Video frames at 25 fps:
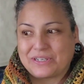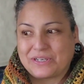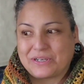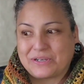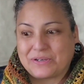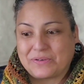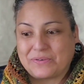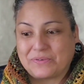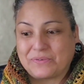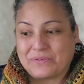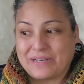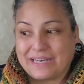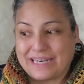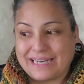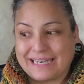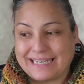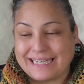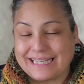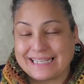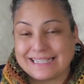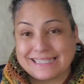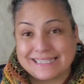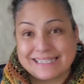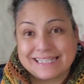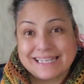So
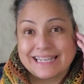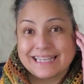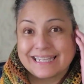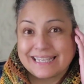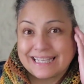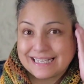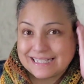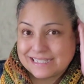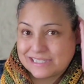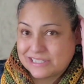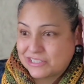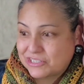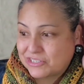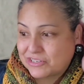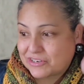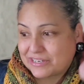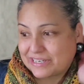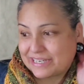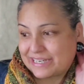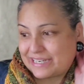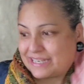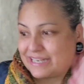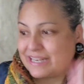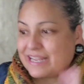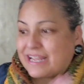let's get
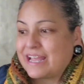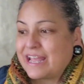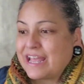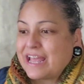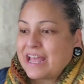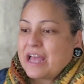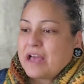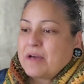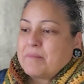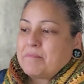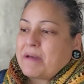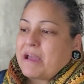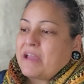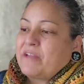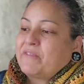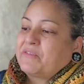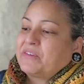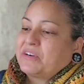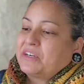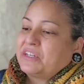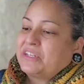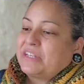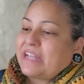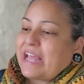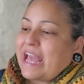started. My
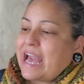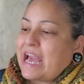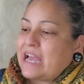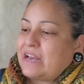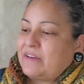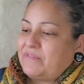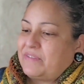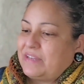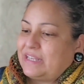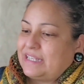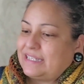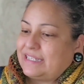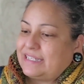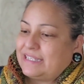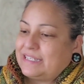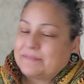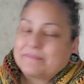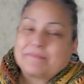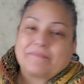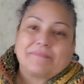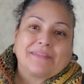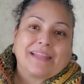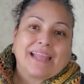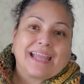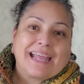first advent,
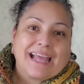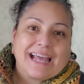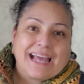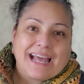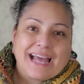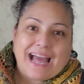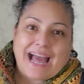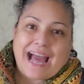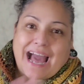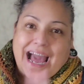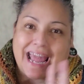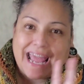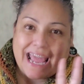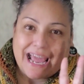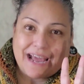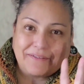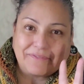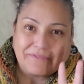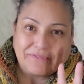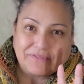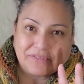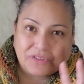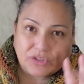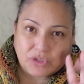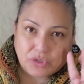I
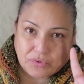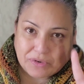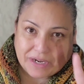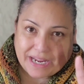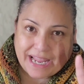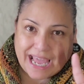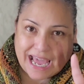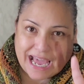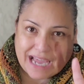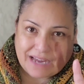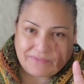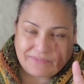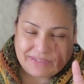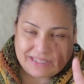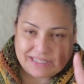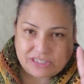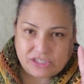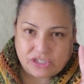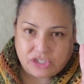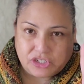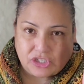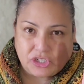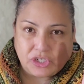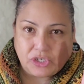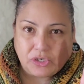have three
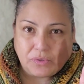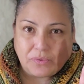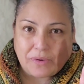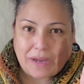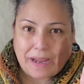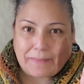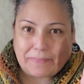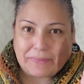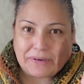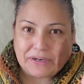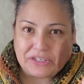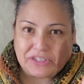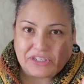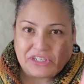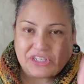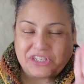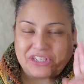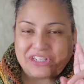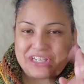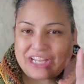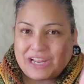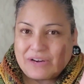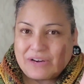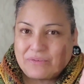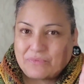advents. Two I
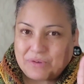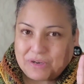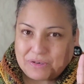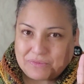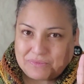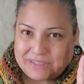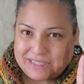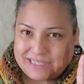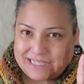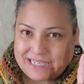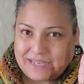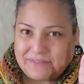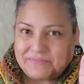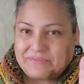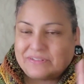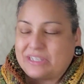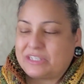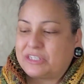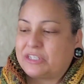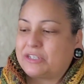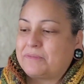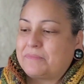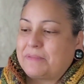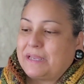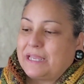purchased and one was
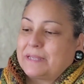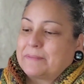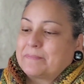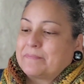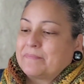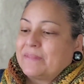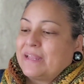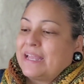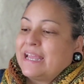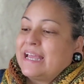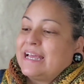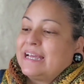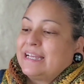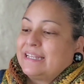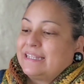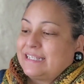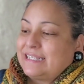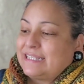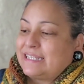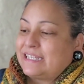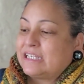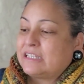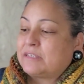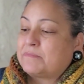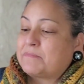gifted to me.
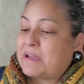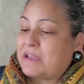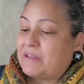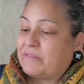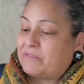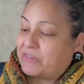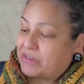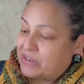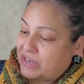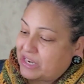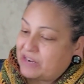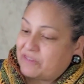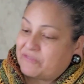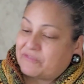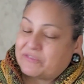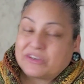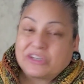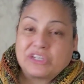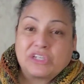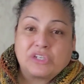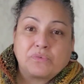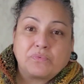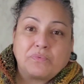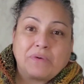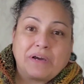This is my very
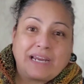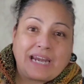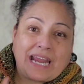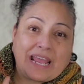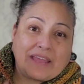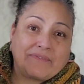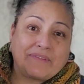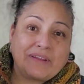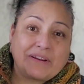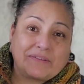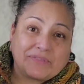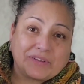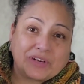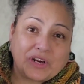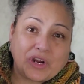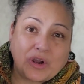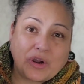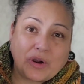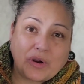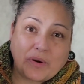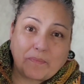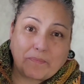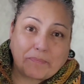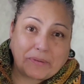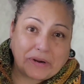first one I've ever
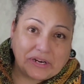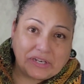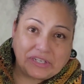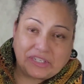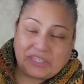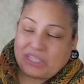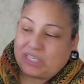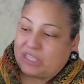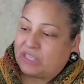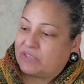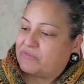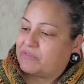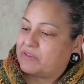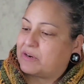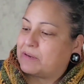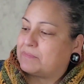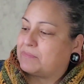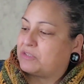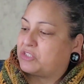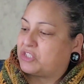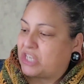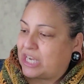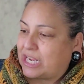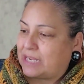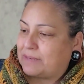purchased
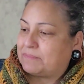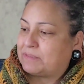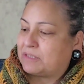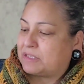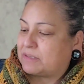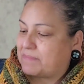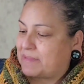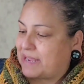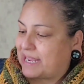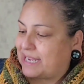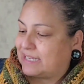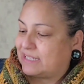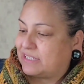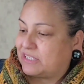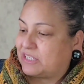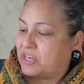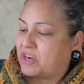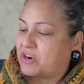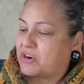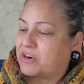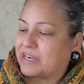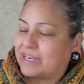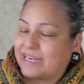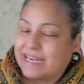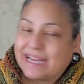from James Makes
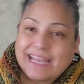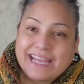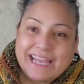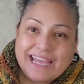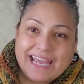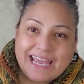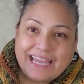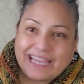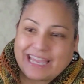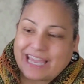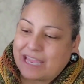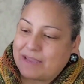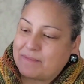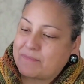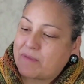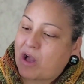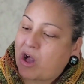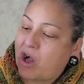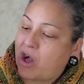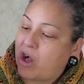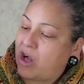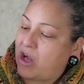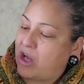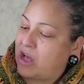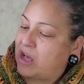Yarn. It came
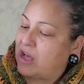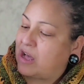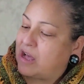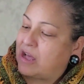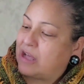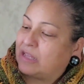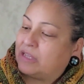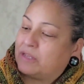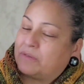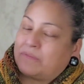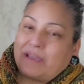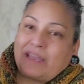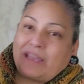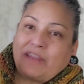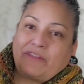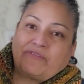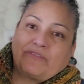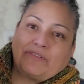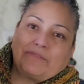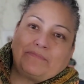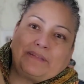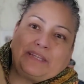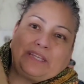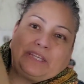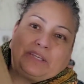all the way
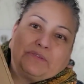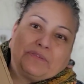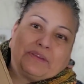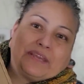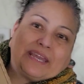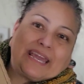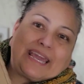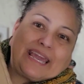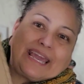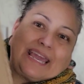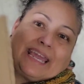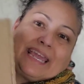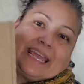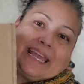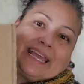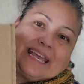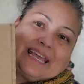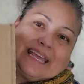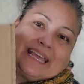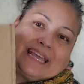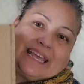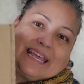from the UK.